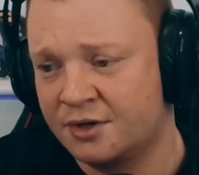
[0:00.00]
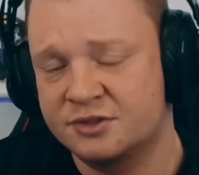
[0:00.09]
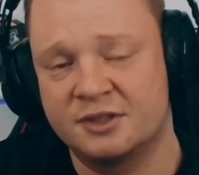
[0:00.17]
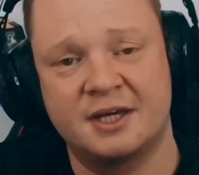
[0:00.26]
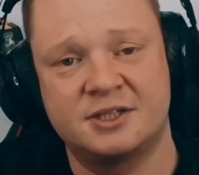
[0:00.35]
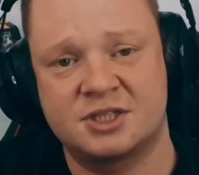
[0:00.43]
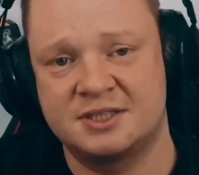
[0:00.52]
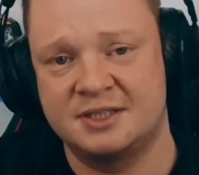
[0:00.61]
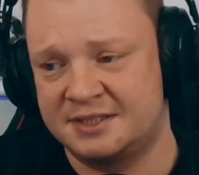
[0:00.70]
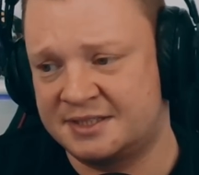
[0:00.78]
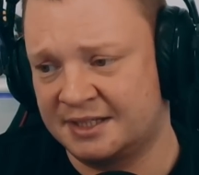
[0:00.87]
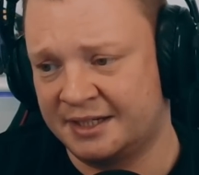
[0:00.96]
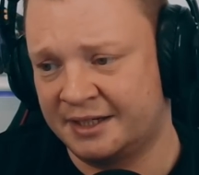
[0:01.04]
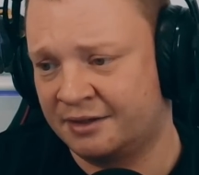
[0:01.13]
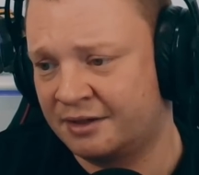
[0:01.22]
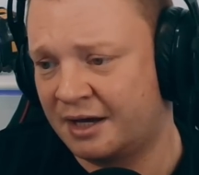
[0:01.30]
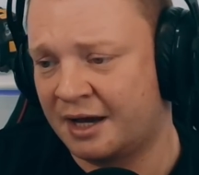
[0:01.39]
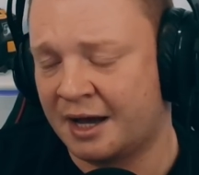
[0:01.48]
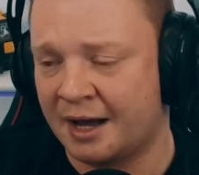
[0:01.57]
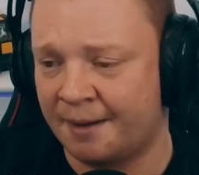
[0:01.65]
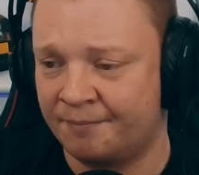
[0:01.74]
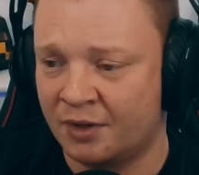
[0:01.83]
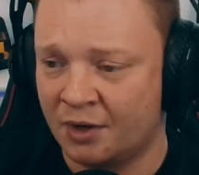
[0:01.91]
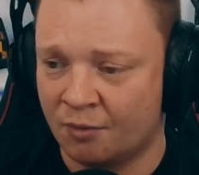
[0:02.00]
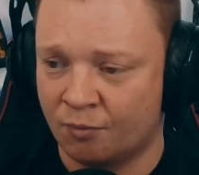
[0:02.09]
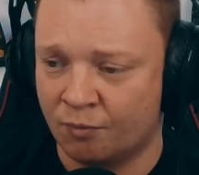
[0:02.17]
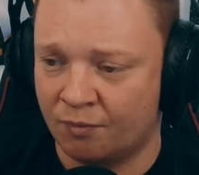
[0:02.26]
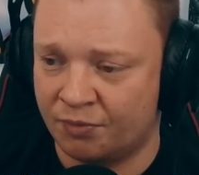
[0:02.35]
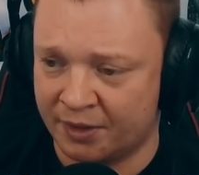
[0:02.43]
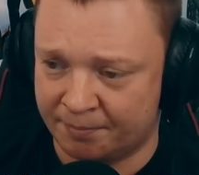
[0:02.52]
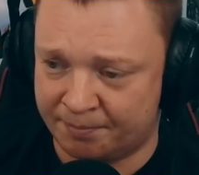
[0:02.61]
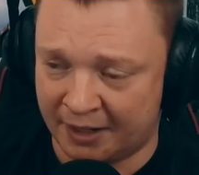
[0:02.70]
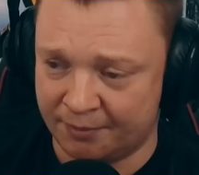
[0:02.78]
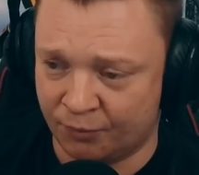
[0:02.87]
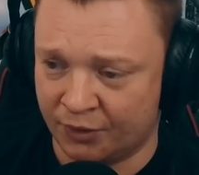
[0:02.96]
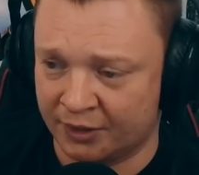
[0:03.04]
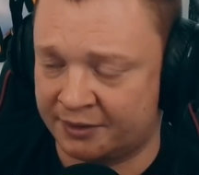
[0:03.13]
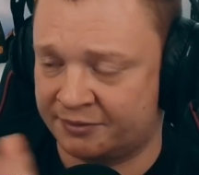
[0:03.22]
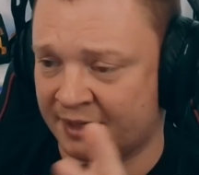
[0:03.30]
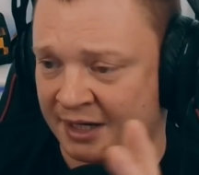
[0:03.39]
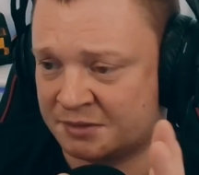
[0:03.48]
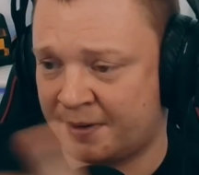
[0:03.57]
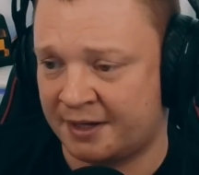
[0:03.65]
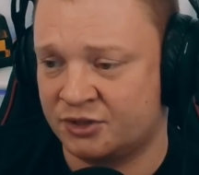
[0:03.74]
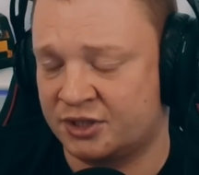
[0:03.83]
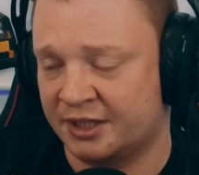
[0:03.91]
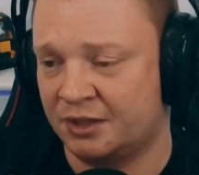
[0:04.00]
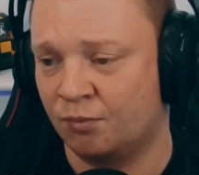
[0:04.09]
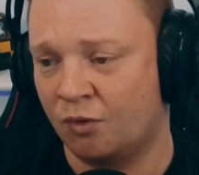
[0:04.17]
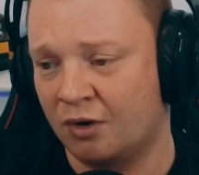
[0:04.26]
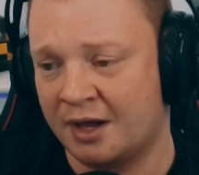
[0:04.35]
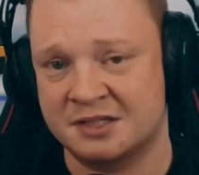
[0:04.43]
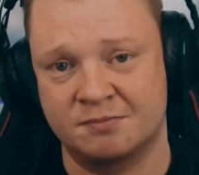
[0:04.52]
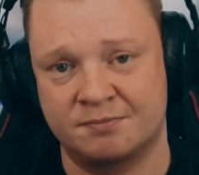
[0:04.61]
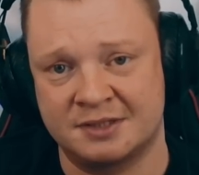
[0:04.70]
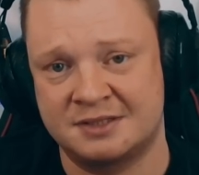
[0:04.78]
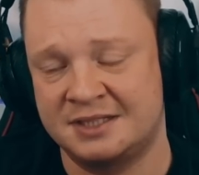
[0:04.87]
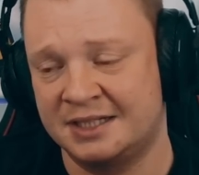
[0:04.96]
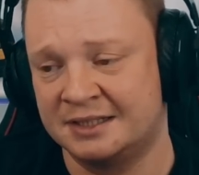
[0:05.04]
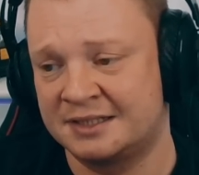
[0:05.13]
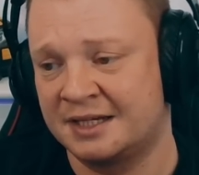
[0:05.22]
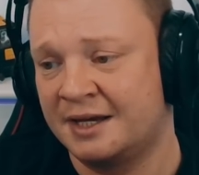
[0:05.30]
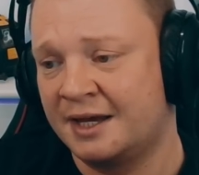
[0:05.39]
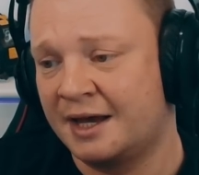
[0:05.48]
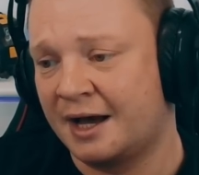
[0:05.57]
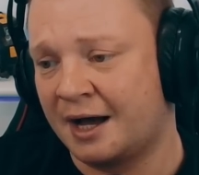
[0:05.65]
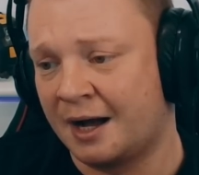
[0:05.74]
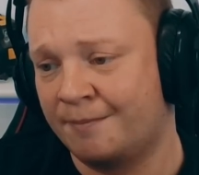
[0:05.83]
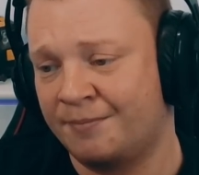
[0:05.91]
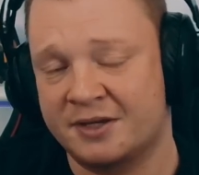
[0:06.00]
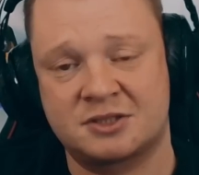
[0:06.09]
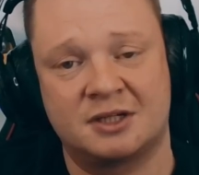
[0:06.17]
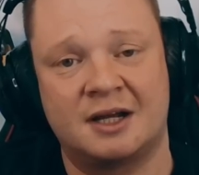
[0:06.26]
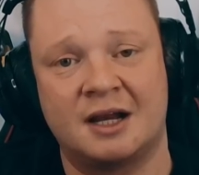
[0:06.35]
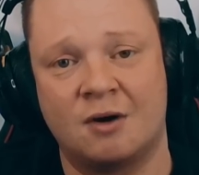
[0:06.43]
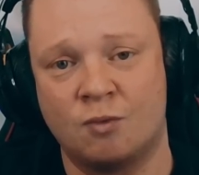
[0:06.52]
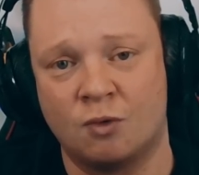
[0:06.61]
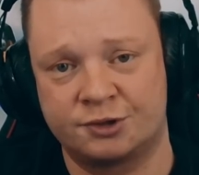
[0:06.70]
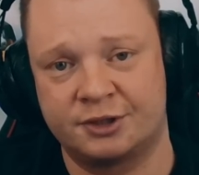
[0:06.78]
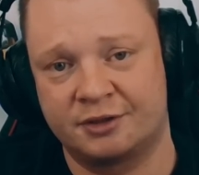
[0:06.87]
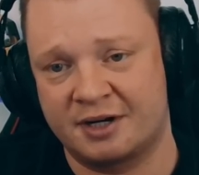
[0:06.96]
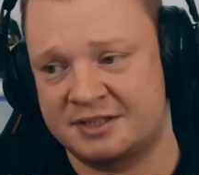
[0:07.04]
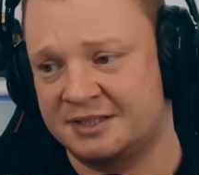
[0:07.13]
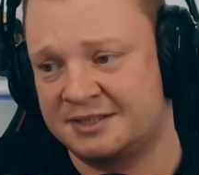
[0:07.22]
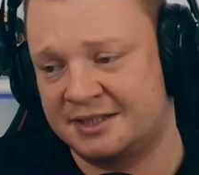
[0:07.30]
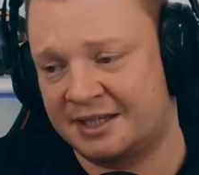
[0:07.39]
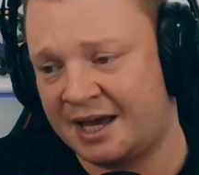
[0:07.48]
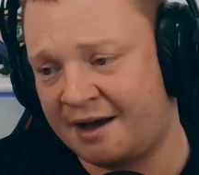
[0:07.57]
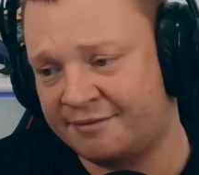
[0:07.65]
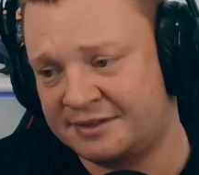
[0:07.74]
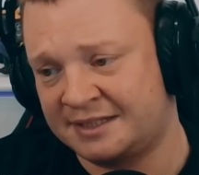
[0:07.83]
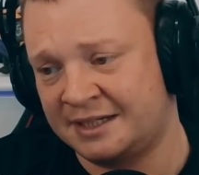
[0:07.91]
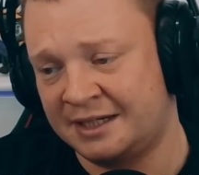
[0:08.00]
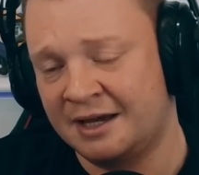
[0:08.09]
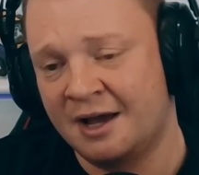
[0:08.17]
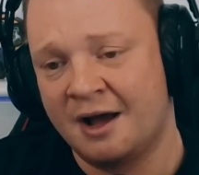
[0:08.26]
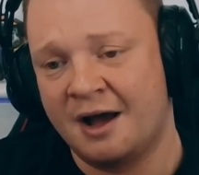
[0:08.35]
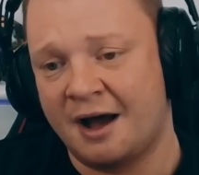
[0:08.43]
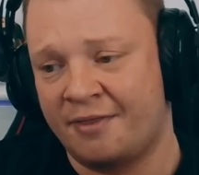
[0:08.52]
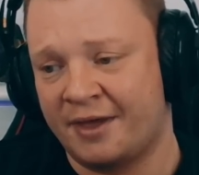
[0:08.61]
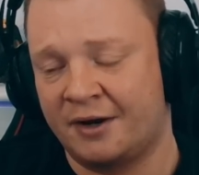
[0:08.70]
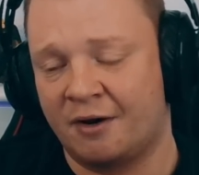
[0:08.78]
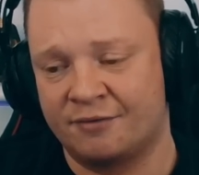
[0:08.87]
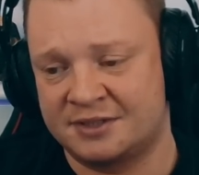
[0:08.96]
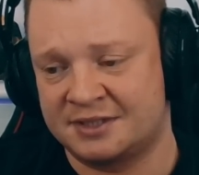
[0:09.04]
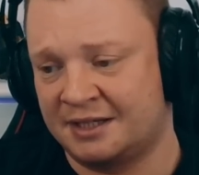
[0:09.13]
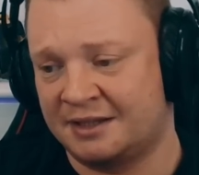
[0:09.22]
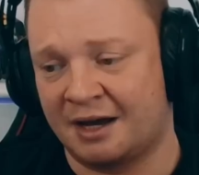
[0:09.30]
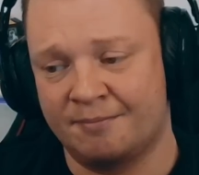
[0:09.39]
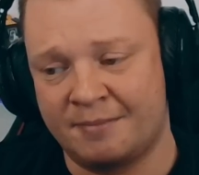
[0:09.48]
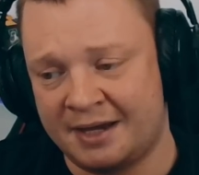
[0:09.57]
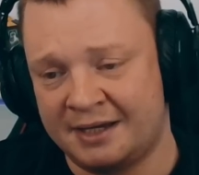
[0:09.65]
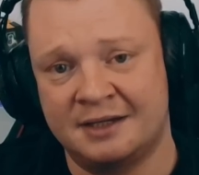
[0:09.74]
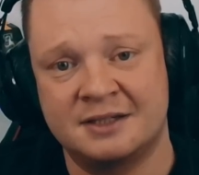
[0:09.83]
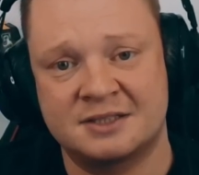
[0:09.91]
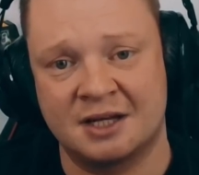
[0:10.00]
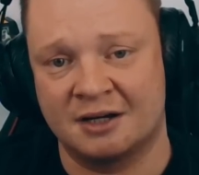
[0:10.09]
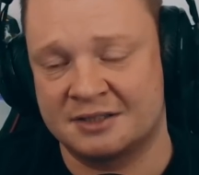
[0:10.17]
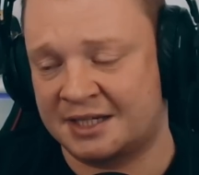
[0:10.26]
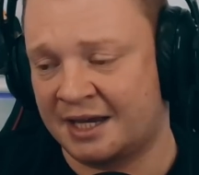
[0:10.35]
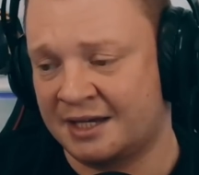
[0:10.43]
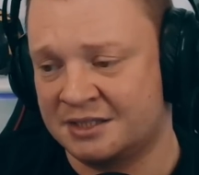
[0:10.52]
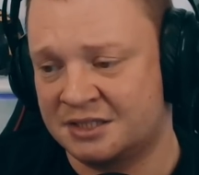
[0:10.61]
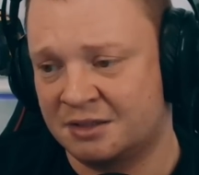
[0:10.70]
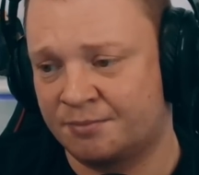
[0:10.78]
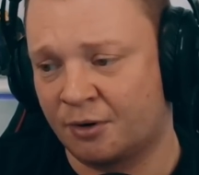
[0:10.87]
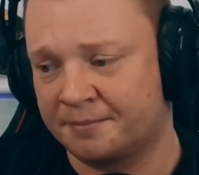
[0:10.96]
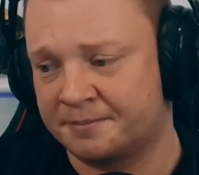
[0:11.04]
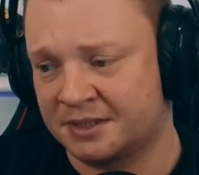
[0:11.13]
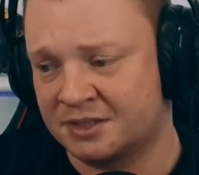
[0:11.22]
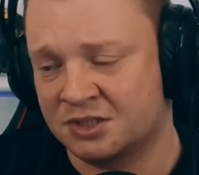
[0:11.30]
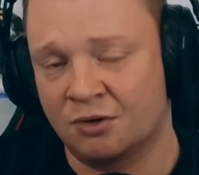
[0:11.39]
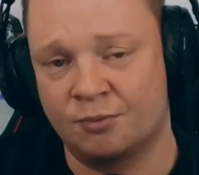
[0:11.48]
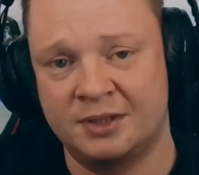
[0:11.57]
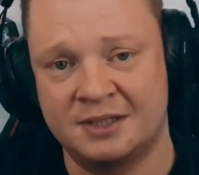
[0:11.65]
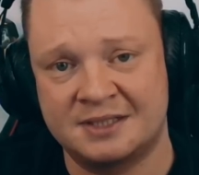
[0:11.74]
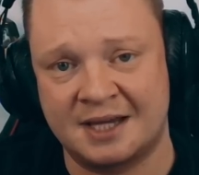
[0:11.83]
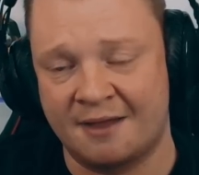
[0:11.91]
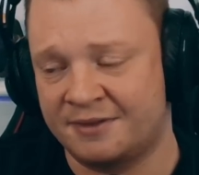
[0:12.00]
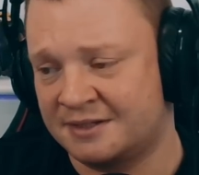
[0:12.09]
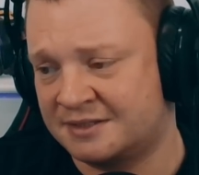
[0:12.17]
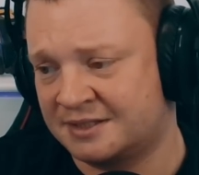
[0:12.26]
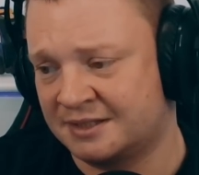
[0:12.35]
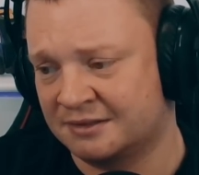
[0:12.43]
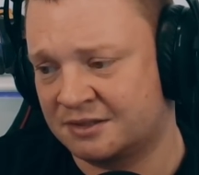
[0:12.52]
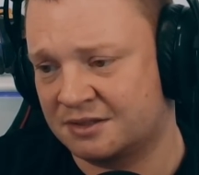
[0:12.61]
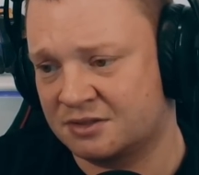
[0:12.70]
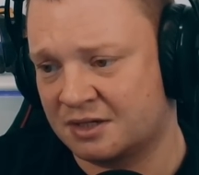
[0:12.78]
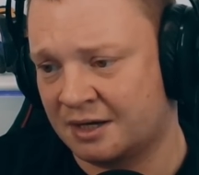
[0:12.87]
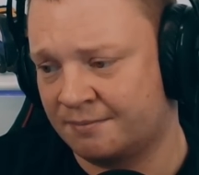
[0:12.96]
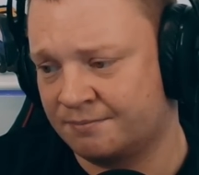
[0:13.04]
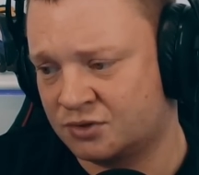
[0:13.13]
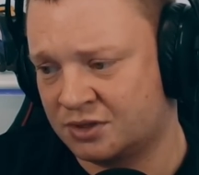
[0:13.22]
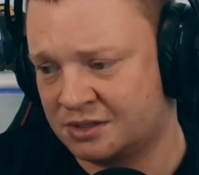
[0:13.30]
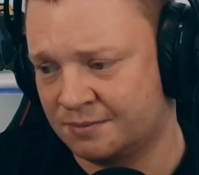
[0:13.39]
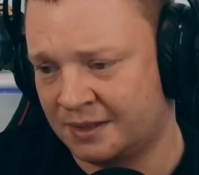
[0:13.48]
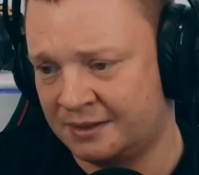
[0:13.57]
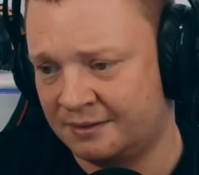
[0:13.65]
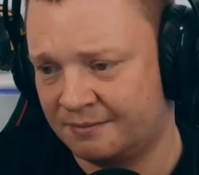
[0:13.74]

So they just need sealing. The pipework that's penetrating the wall hasn't been sealed. That's going to allow water ingress into the cavity, and then obviously that may start to get into the property, so we need to get these sealed straight away.